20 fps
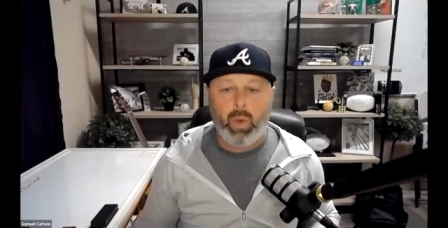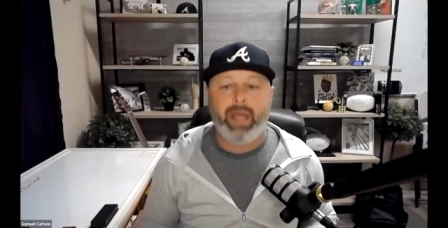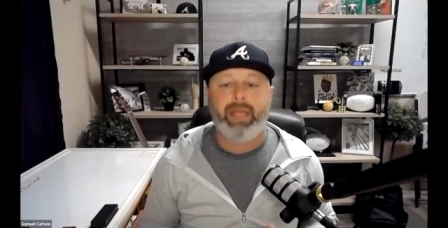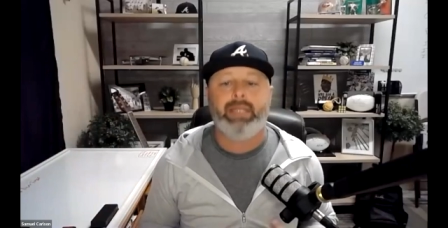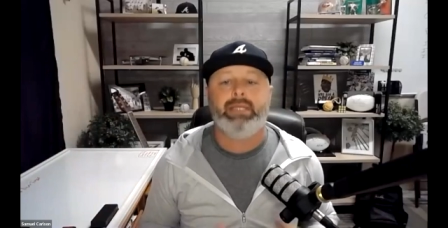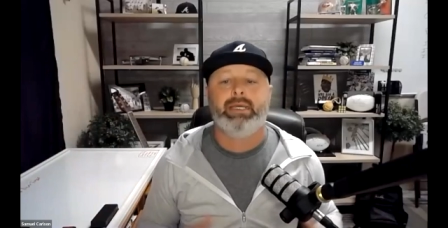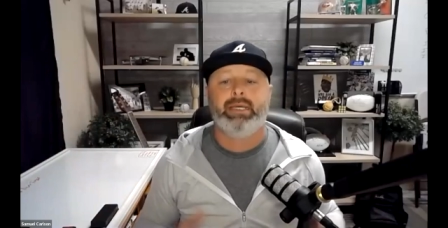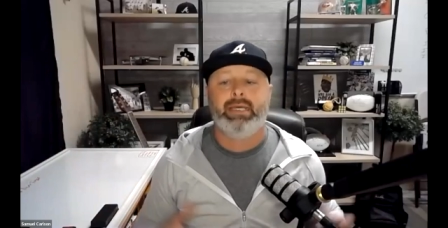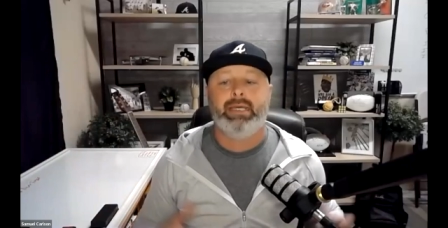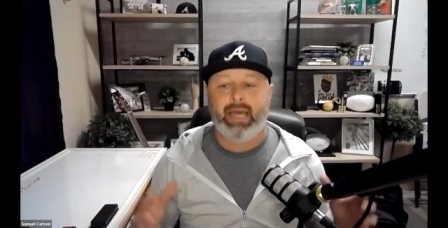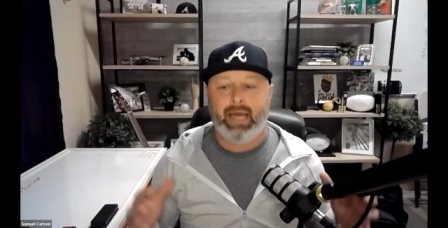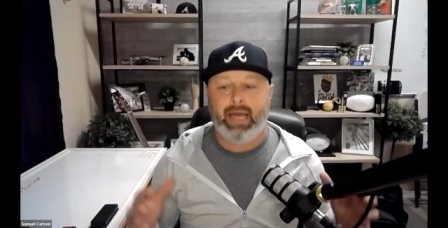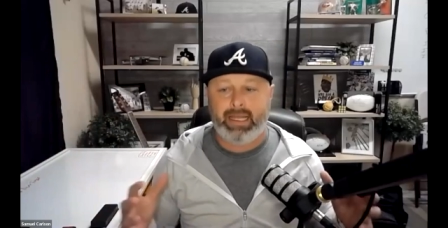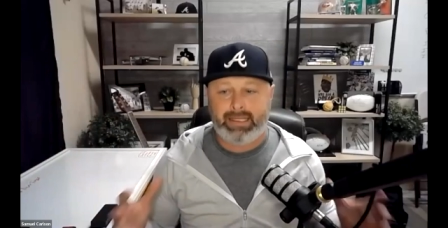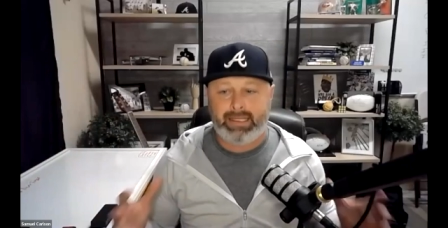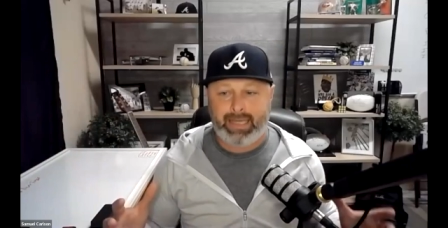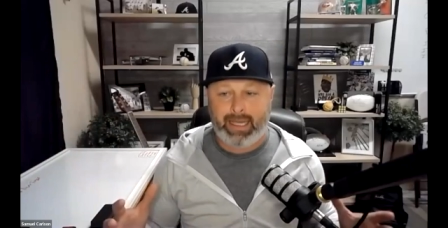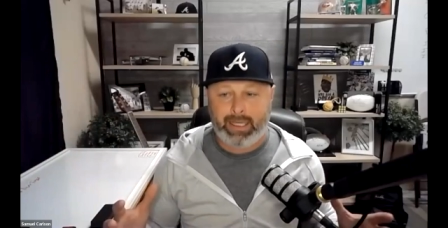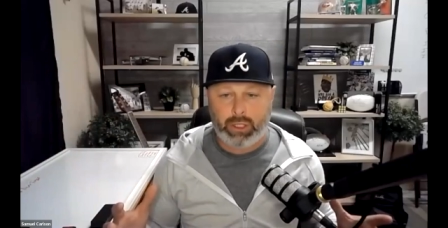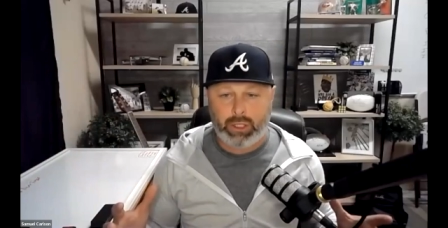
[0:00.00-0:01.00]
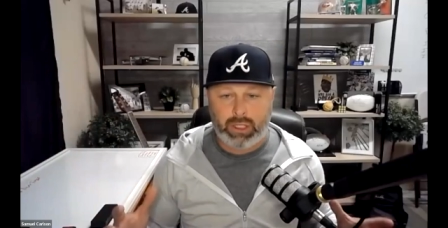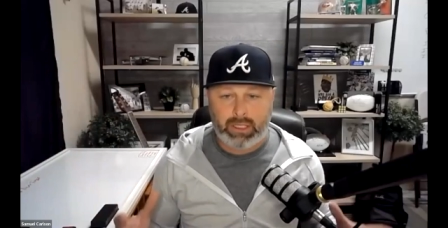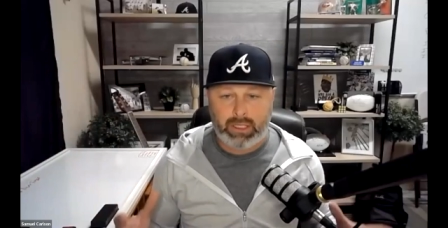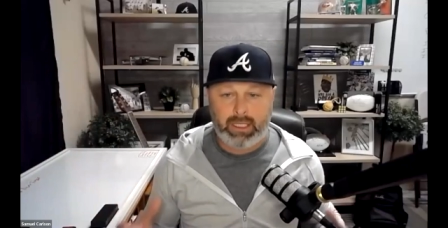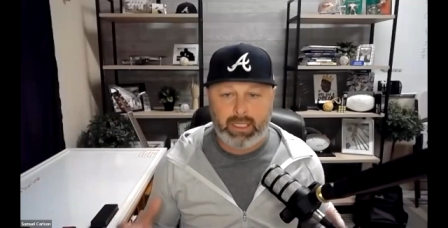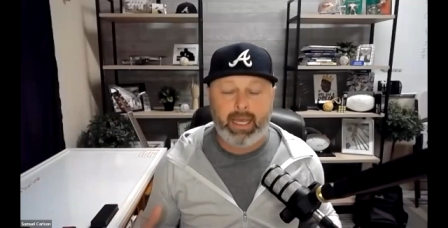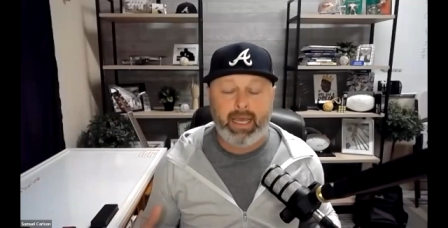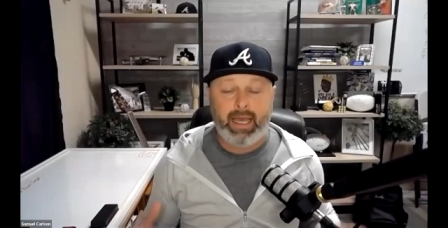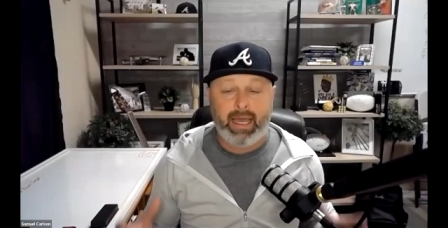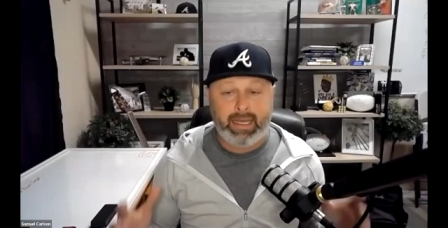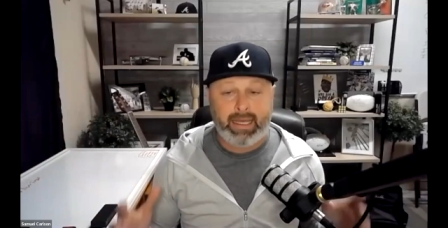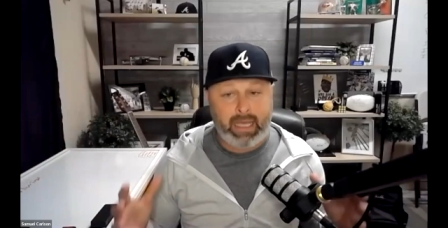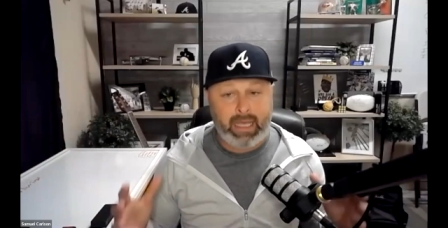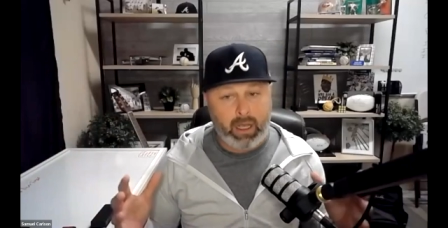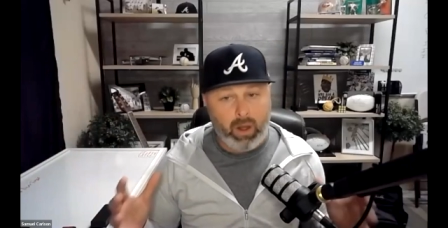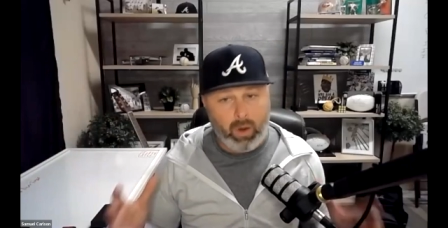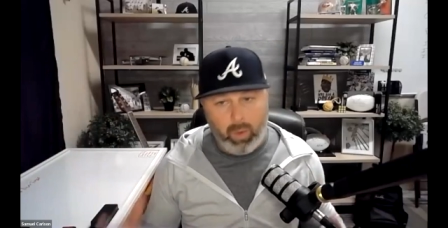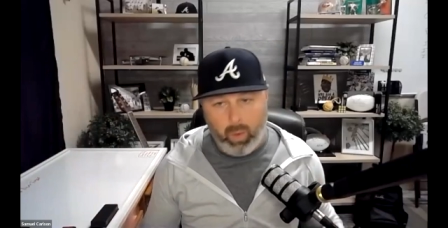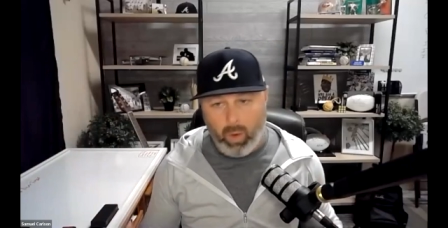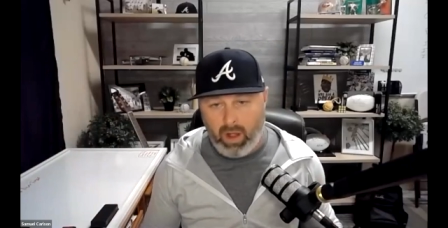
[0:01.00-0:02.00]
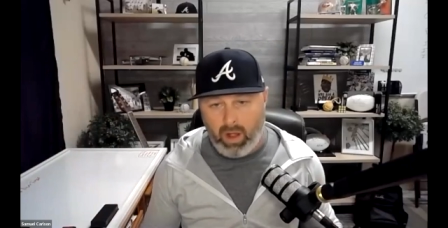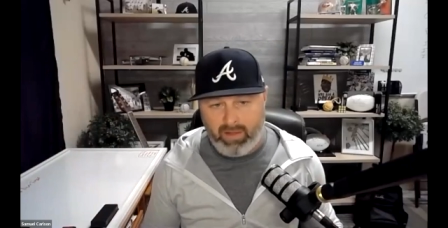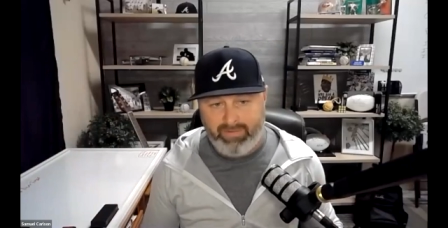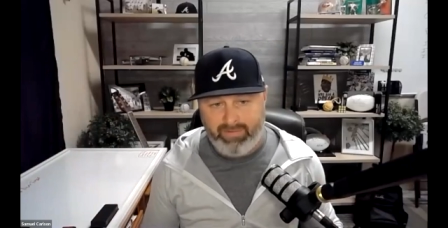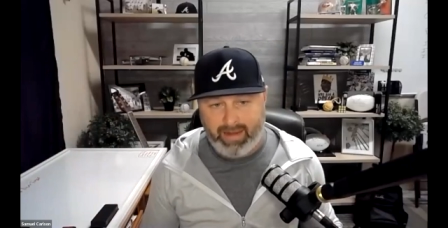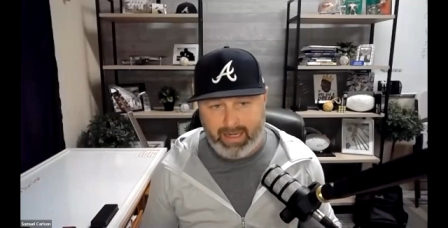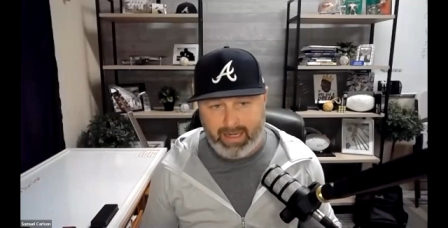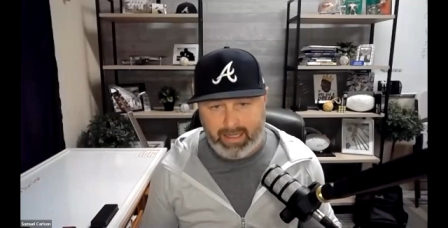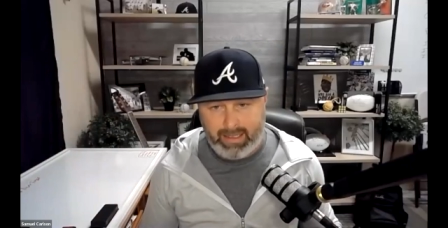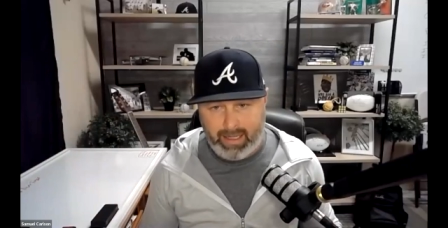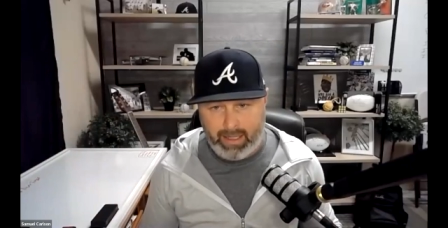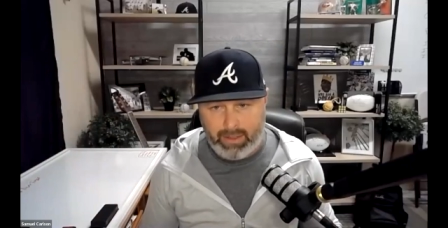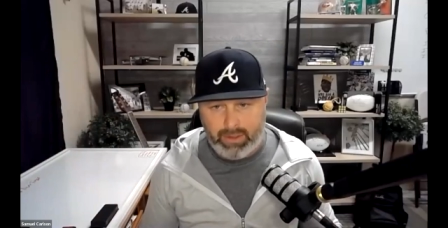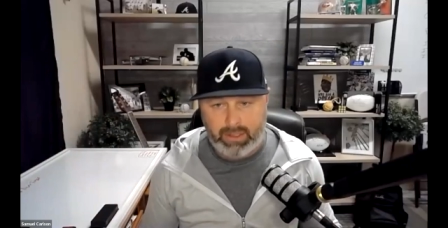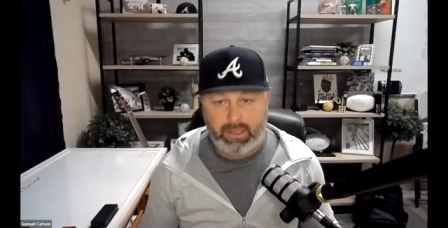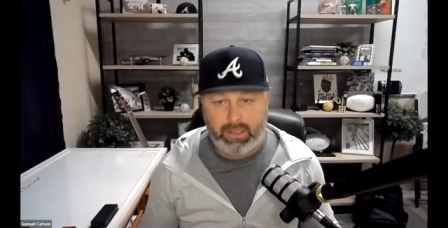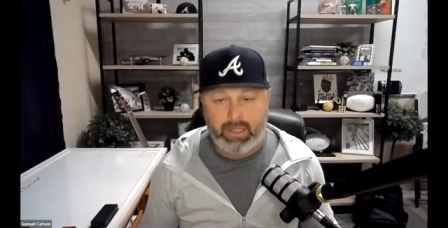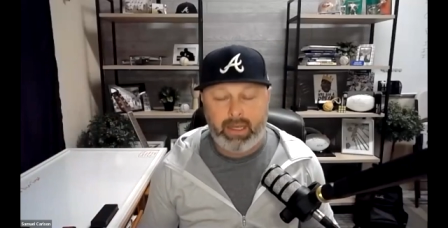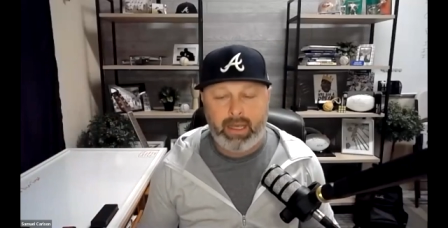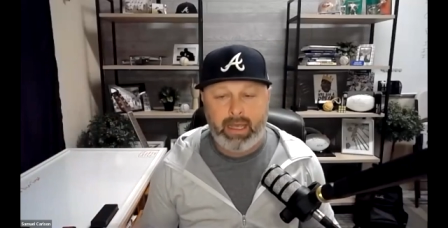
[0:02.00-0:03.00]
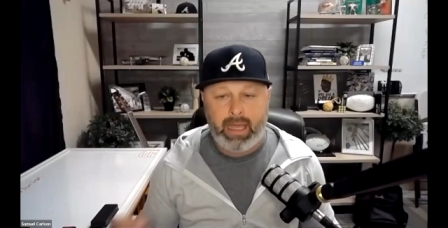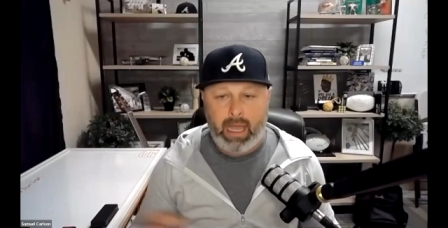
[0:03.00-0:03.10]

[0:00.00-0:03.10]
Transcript: way to get attention and get qualified attention